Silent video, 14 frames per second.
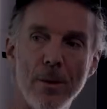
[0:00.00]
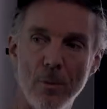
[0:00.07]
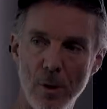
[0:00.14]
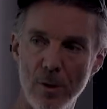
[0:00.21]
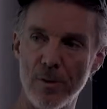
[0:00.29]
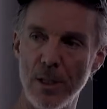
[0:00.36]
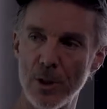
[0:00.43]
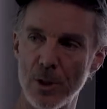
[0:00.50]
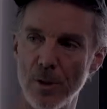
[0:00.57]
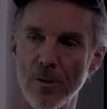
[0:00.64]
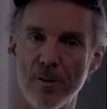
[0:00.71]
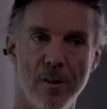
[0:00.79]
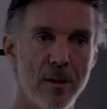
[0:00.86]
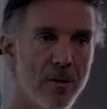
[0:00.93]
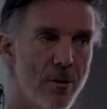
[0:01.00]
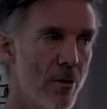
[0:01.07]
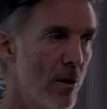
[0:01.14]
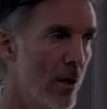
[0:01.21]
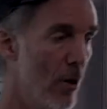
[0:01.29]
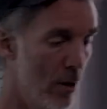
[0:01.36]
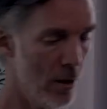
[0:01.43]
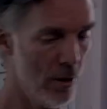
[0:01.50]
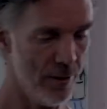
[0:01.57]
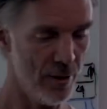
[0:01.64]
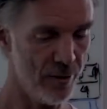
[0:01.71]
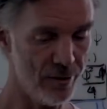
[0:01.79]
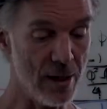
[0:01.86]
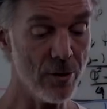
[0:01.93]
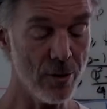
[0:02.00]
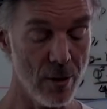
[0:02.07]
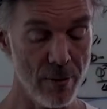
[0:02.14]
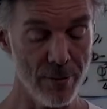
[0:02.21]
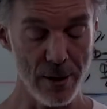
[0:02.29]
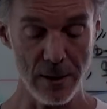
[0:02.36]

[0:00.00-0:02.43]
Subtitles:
the rotational center, or the center of